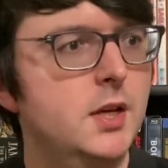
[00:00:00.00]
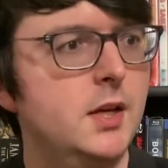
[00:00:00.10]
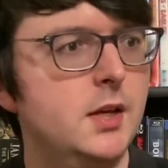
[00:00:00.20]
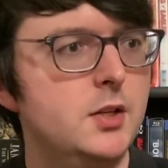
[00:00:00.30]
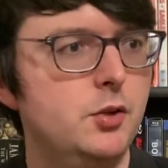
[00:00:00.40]

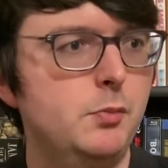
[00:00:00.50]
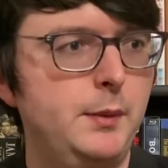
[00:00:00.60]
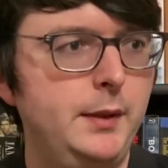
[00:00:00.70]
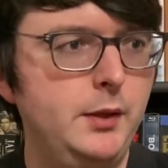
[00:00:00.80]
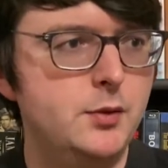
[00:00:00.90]
And you'll
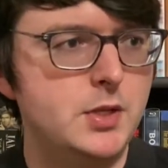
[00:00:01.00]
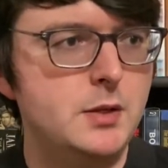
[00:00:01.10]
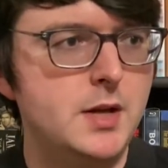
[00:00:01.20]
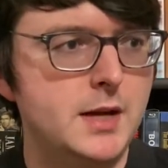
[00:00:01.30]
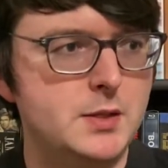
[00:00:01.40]
probably lose the
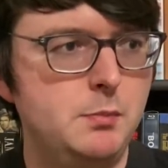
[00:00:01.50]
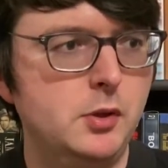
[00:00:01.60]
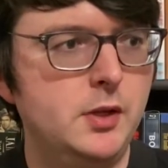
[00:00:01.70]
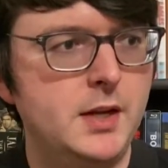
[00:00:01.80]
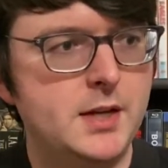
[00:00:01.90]
nice
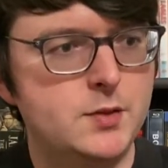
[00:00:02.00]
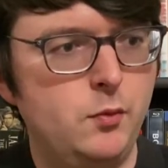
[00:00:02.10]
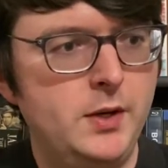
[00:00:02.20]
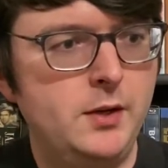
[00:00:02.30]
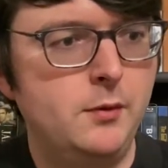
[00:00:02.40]
booklet as
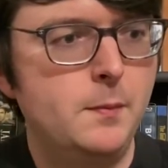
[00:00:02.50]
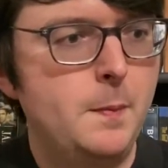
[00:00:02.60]
well.